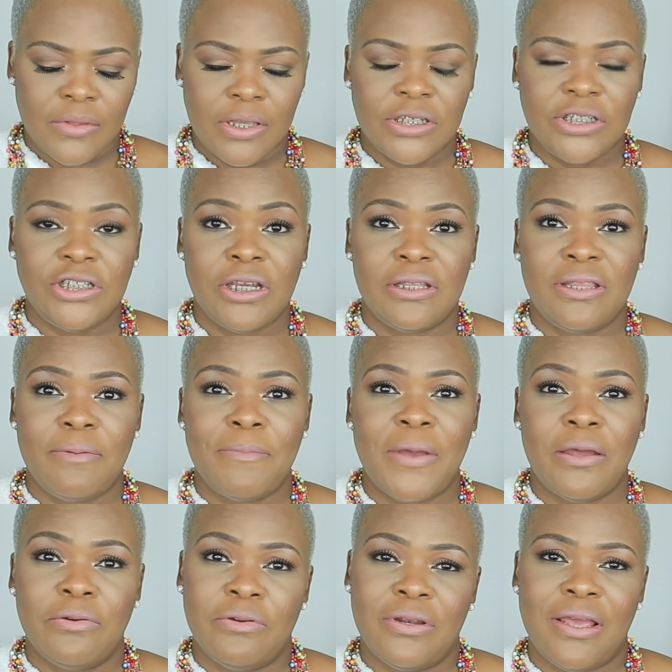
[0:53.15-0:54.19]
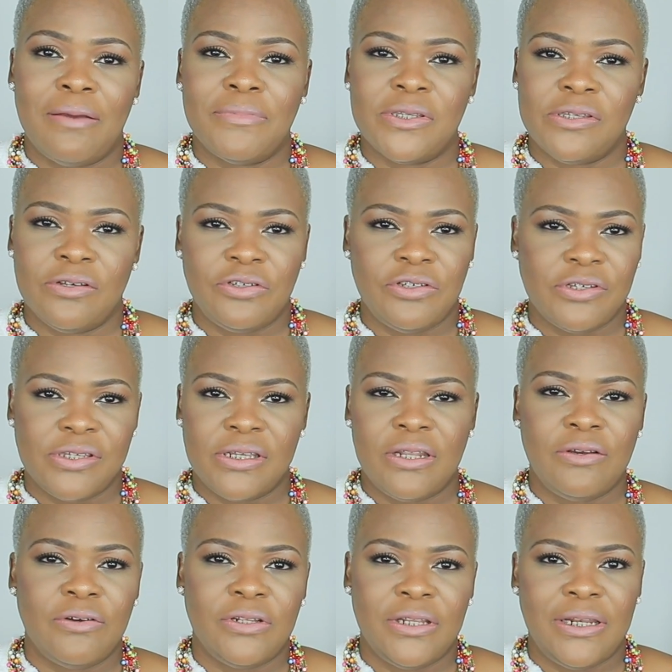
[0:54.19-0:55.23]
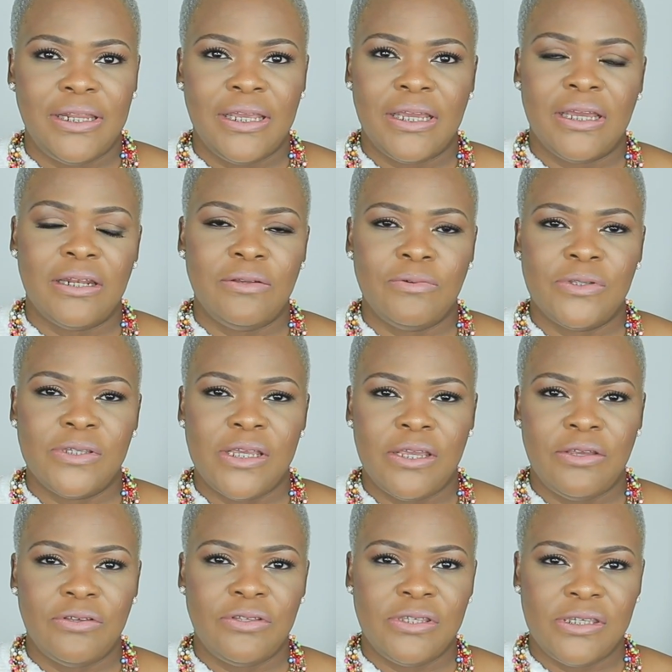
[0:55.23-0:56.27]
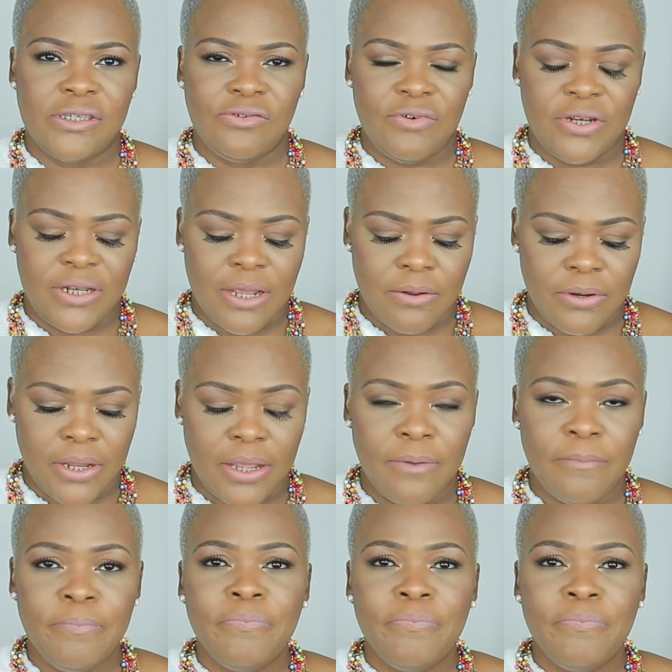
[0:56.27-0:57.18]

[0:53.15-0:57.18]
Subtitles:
check them out on Amazon, just click on the link and it will take you straight down there.